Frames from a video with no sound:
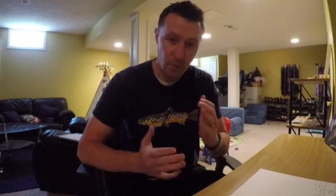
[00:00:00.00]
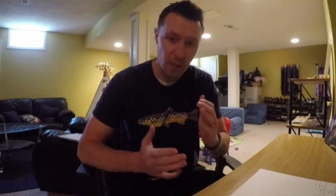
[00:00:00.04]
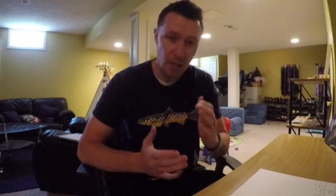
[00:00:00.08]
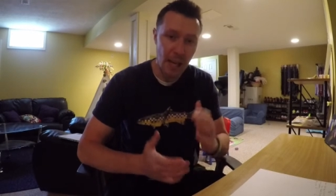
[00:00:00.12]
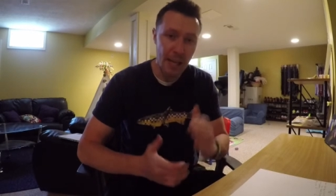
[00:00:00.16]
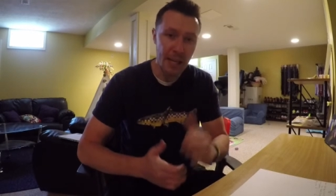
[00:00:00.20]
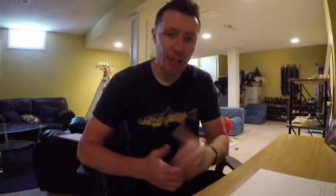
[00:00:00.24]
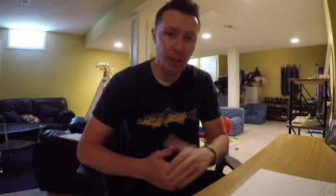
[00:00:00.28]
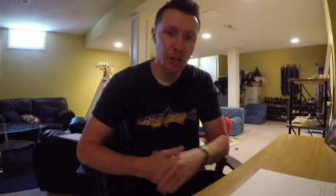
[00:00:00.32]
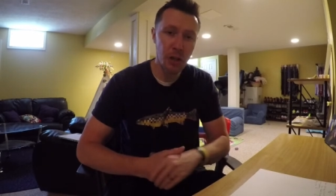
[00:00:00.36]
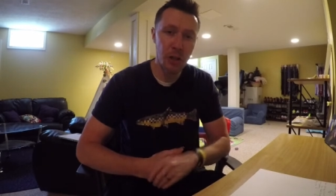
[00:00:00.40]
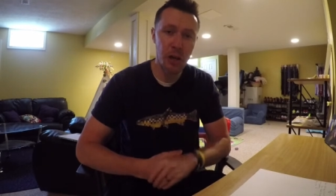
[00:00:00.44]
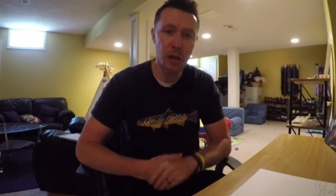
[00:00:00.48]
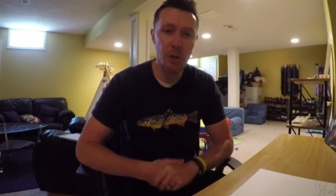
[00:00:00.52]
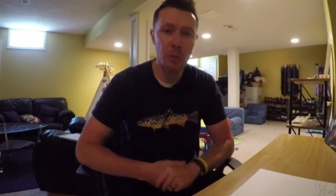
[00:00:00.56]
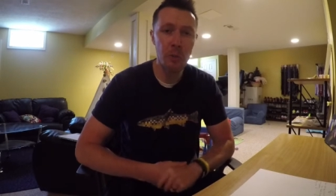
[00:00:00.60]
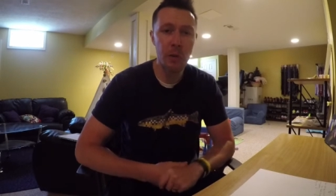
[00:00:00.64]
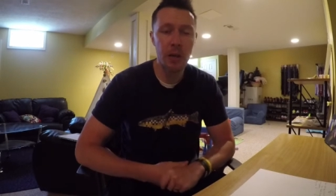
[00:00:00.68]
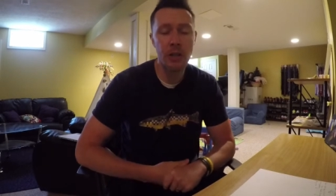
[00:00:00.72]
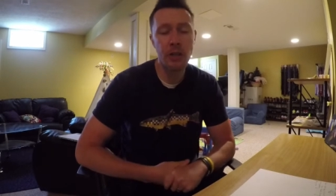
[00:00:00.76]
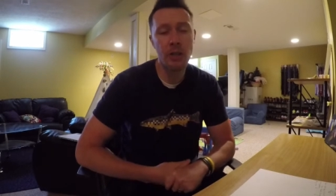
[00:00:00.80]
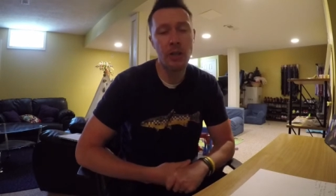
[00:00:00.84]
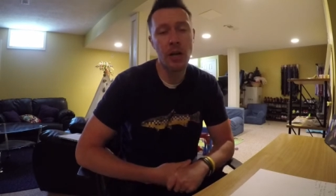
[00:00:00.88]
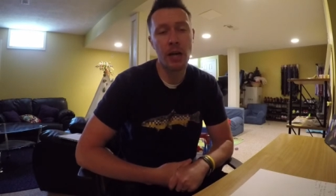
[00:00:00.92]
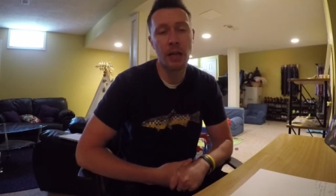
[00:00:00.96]
is you're going to
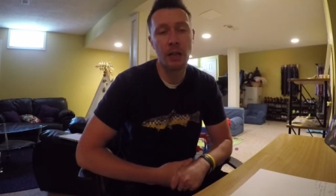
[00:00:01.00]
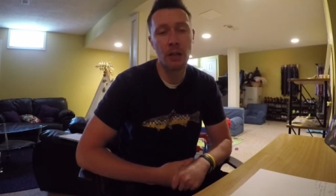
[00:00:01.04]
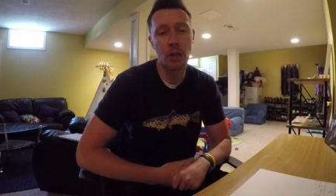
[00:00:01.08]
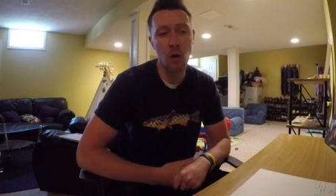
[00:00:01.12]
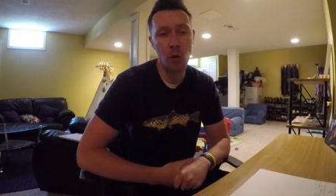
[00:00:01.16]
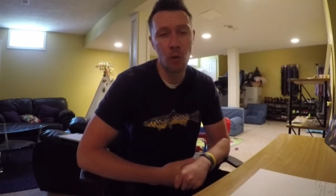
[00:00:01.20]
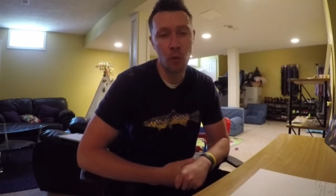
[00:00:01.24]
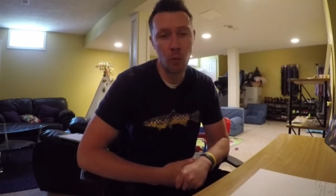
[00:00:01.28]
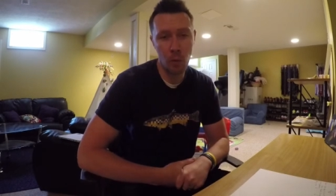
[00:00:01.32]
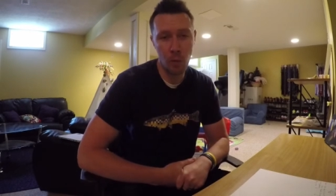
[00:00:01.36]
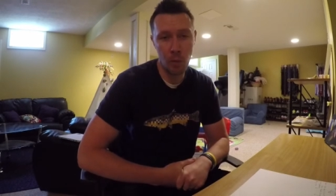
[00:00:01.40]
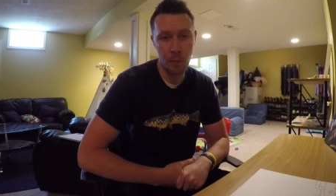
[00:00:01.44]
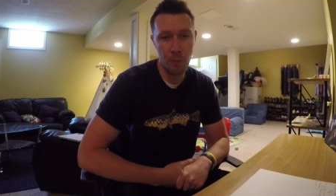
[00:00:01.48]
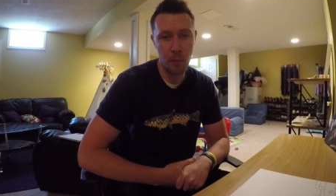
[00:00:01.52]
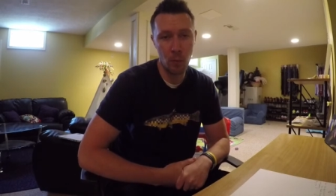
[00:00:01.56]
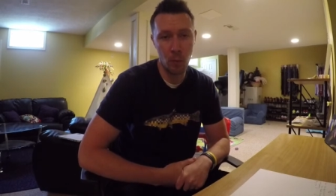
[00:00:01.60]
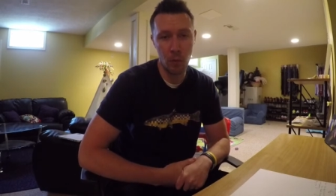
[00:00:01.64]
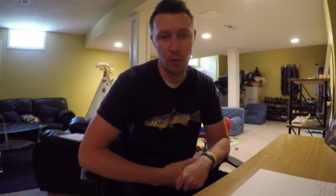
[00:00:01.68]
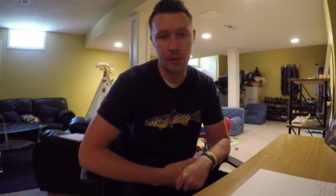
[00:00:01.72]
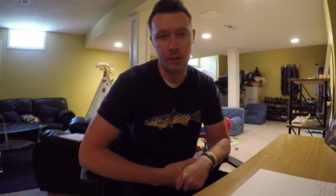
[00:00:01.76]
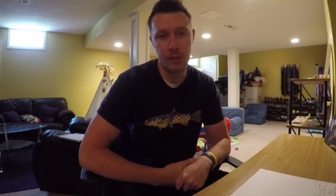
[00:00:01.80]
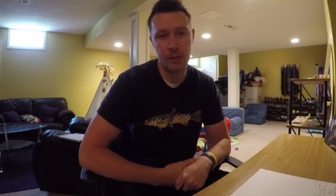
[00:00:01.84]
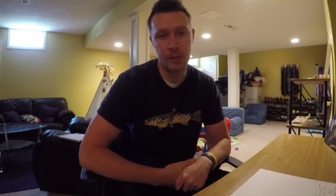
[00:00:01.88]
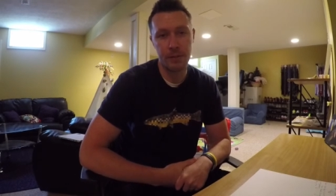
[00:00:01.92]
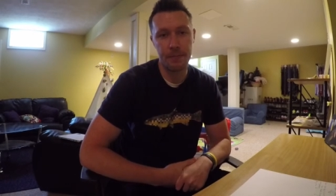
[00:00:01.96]
want to check local
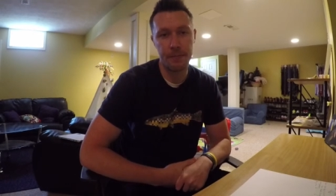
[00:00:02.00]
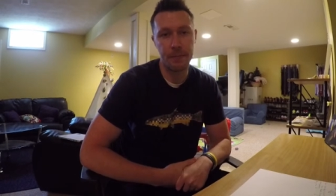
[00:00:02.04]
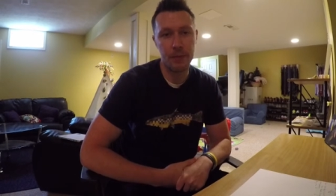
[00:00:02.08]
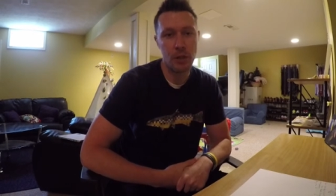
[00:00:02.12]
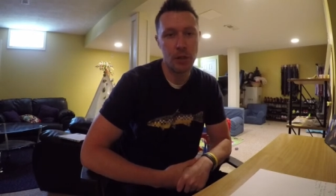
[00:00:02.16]
reports.